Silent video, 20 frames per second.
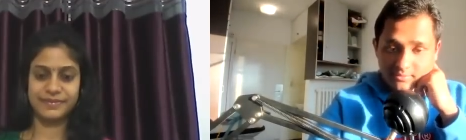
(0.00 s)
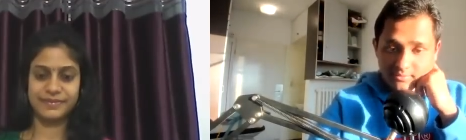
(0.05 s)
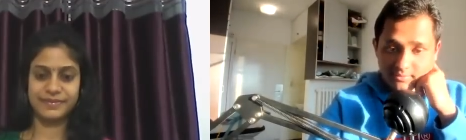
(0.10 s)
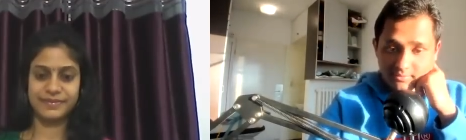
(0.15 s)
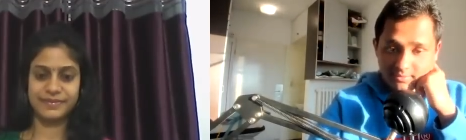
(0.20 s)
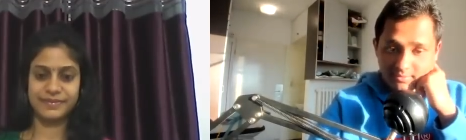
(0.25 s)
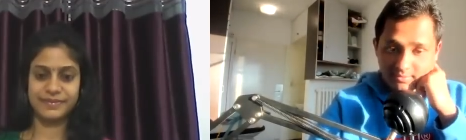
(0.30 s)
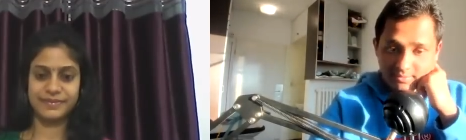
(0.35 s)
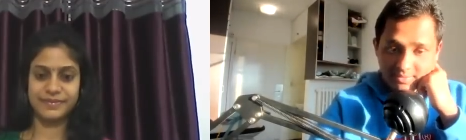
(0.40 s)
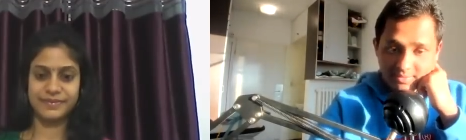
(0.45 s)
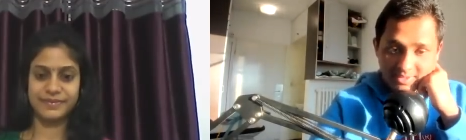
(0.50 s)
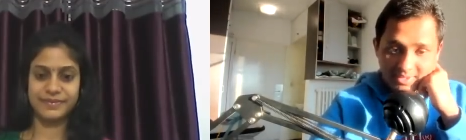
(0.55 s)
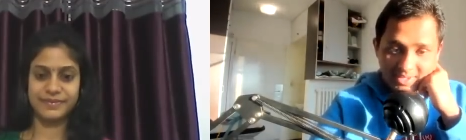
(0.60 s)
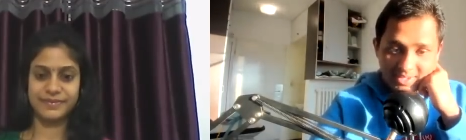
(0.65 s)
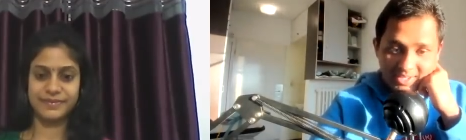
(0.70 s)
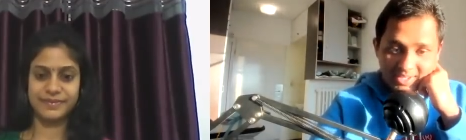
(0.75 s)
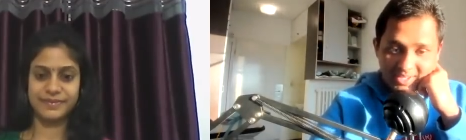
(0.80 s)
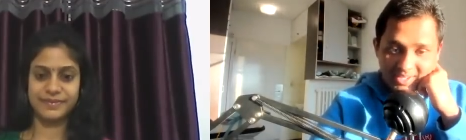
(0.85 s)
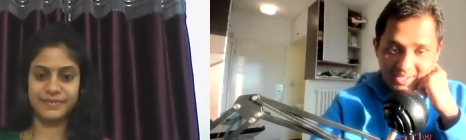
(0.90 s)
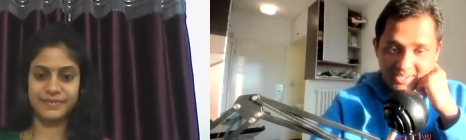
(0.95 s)

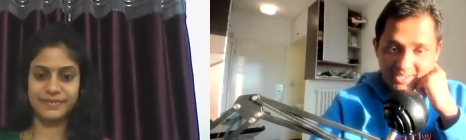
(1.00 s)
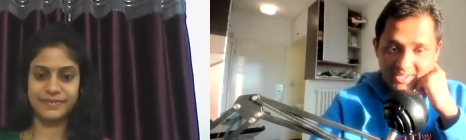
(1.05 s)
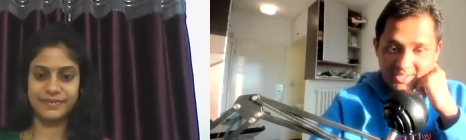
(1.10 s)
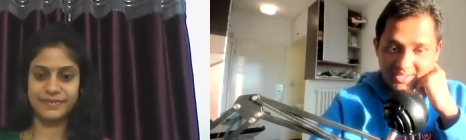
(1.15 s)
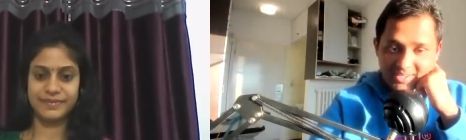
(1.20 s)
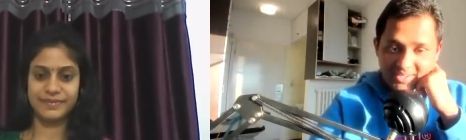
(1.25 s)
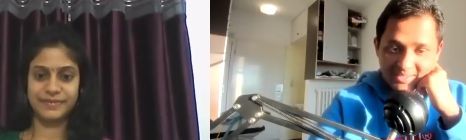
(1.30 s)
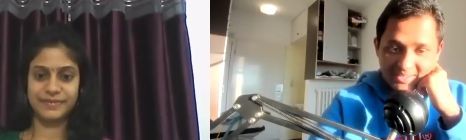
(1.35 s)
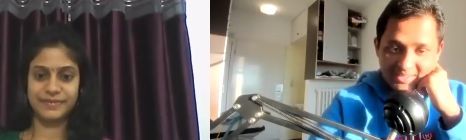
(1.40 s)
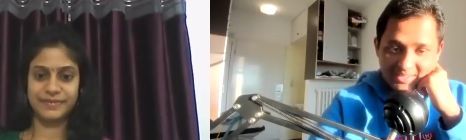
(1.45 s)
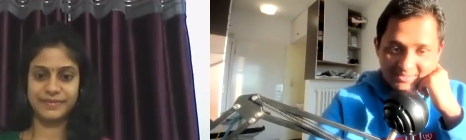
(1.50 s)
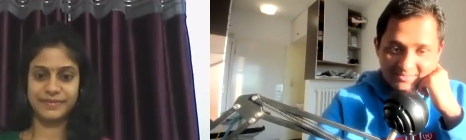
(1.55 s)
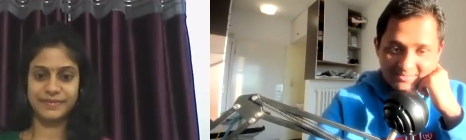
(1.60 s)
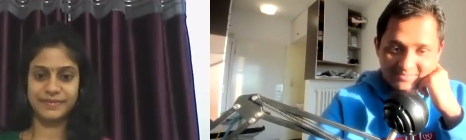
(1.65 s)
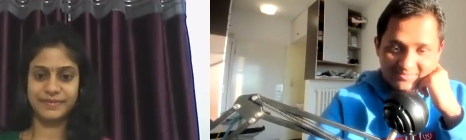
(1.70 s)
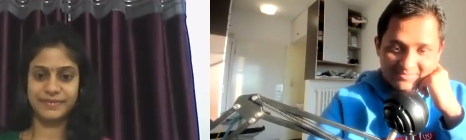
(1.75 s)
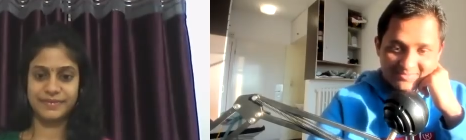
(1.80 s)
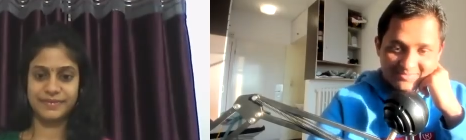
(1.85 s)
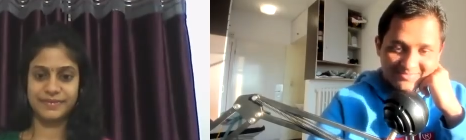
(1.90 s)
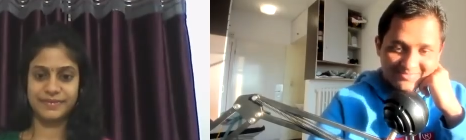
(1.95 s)

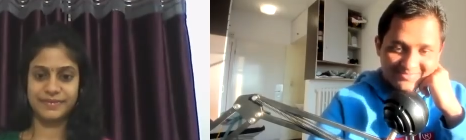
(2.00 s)
[no speech]